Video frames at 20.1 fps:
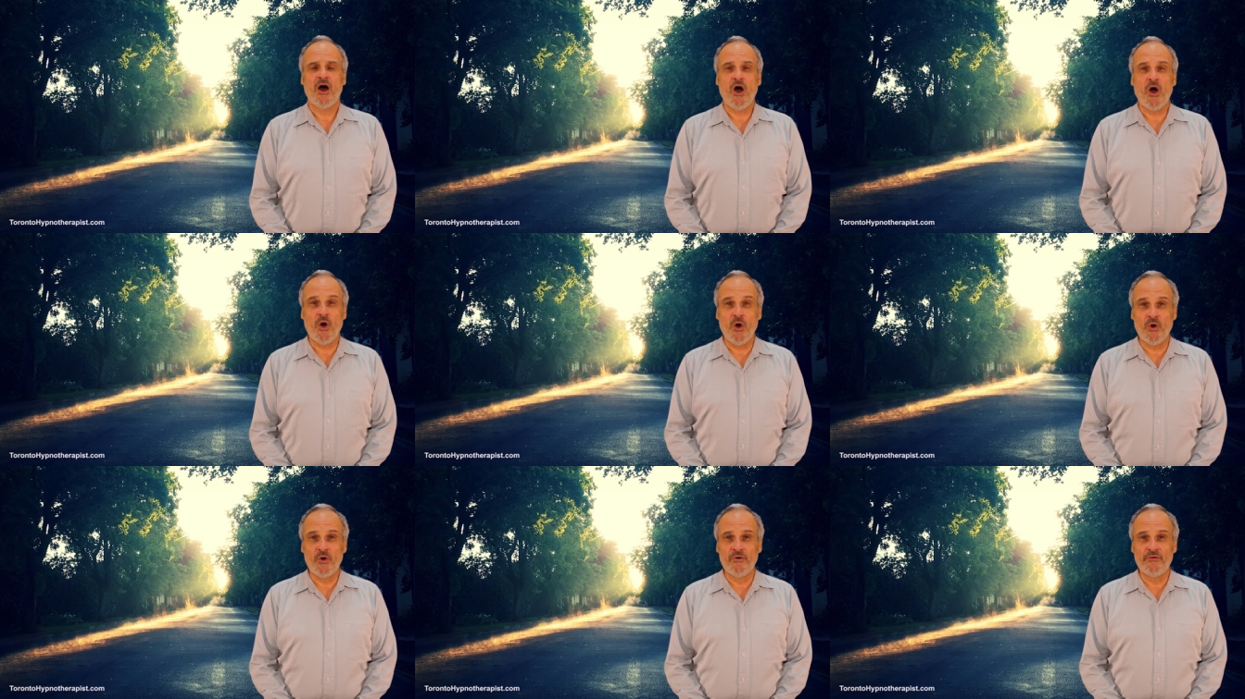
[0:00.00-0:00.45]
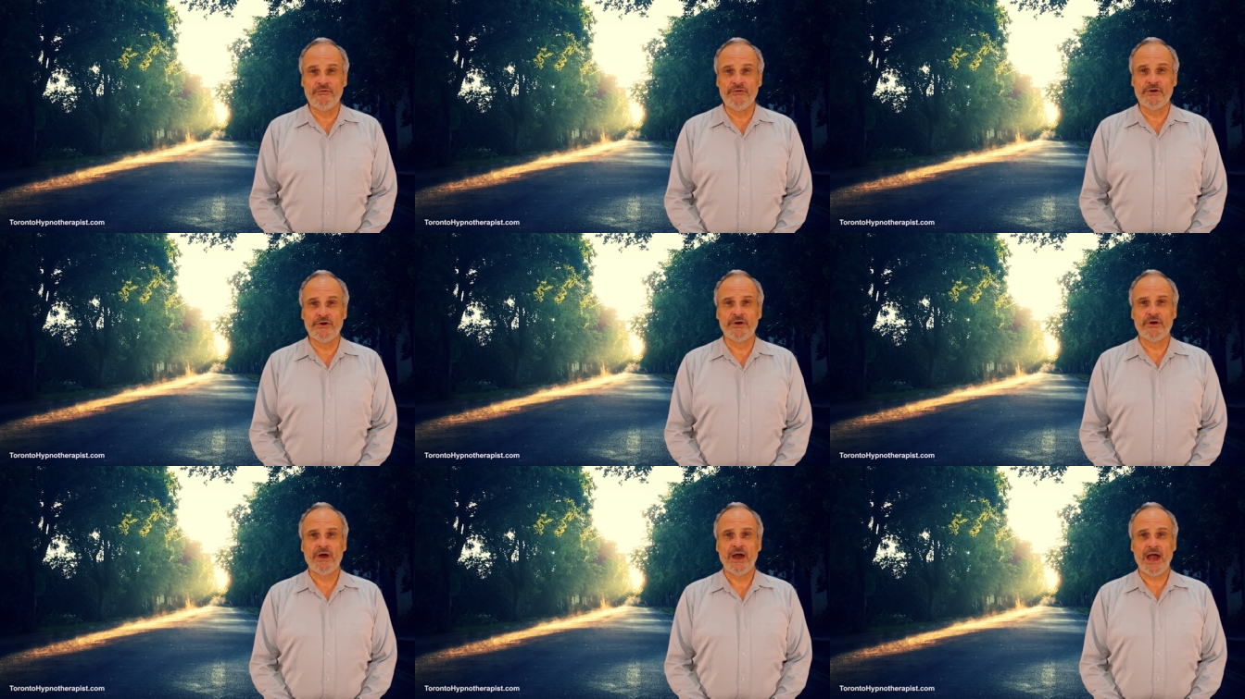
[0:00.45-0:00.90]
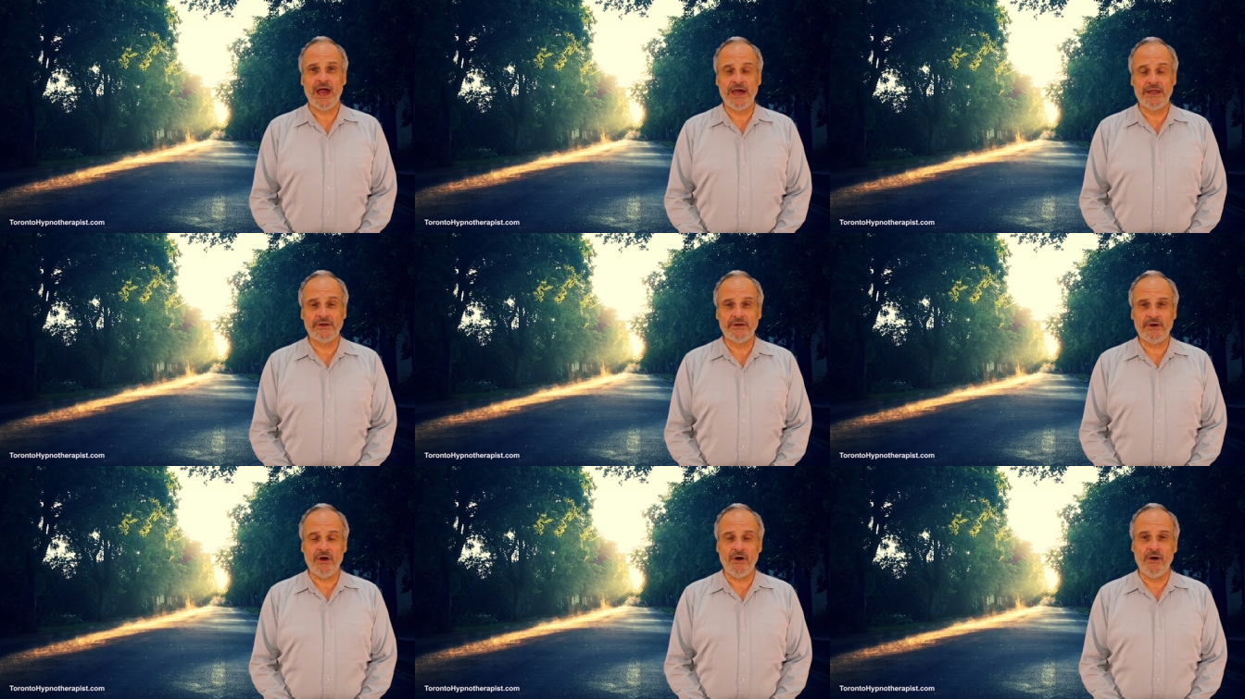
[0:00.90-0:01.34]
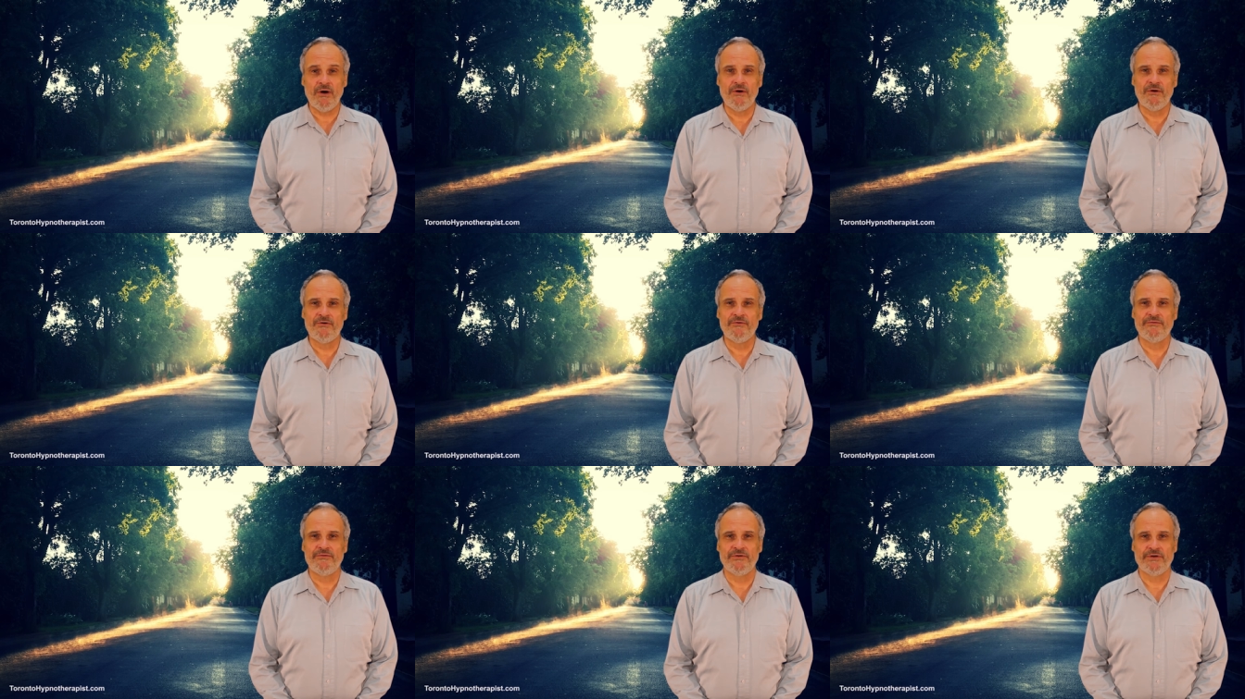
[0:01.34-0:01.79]
over and
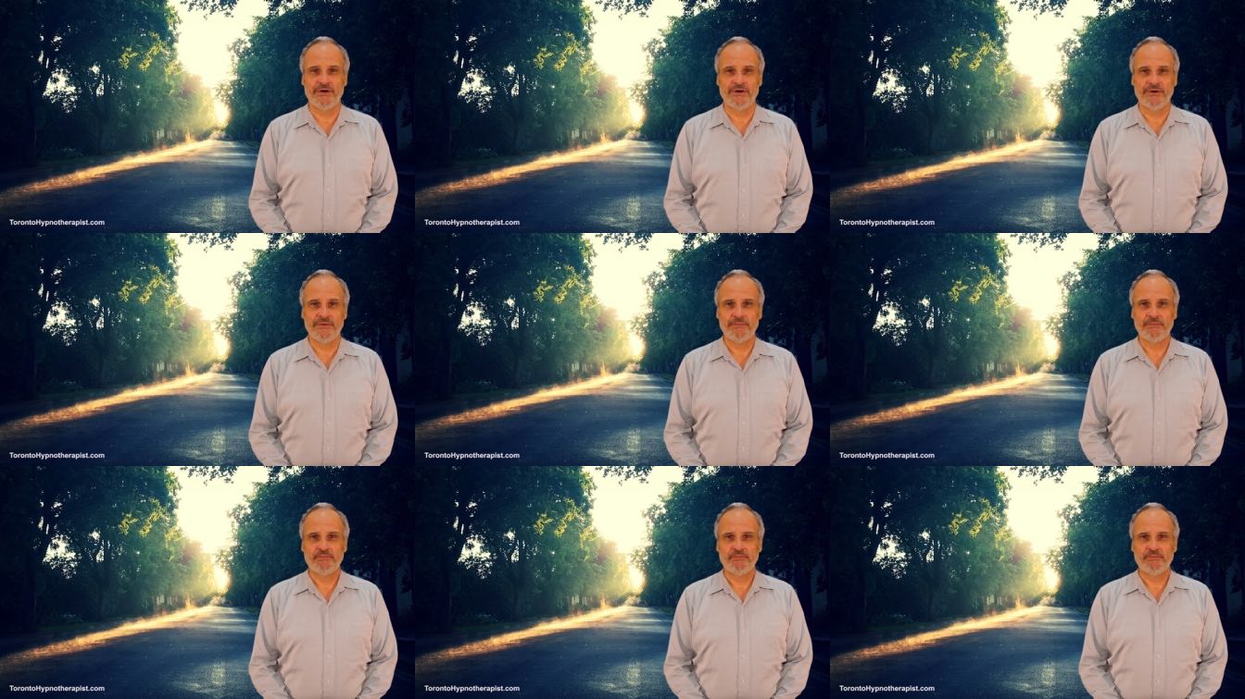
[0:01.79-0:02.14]
over.